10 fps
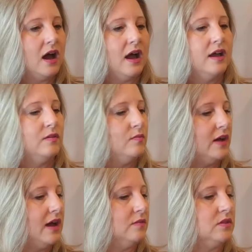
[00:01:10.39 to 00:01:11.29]
I
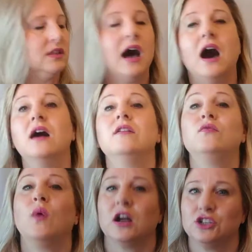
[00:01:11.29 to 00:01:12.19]
um,
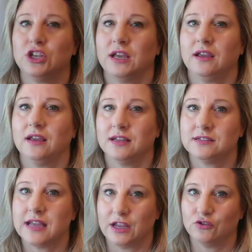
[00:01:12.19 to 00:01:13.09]
love watching
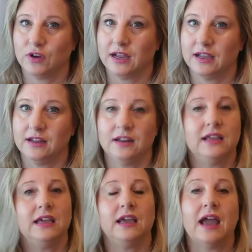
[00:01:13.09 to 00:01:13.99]
It's Hadrian.
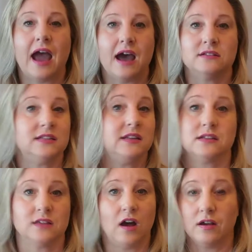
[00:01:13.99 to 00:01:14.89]
He has, he
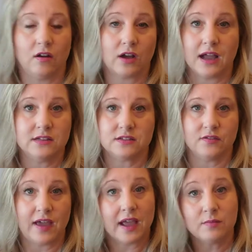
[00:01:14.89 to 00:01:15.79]
does all kinds
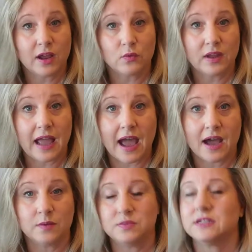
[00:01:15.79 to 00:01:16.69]
of handbag
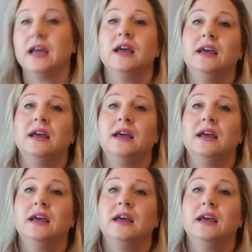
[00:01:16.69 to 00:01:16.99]
rehabs.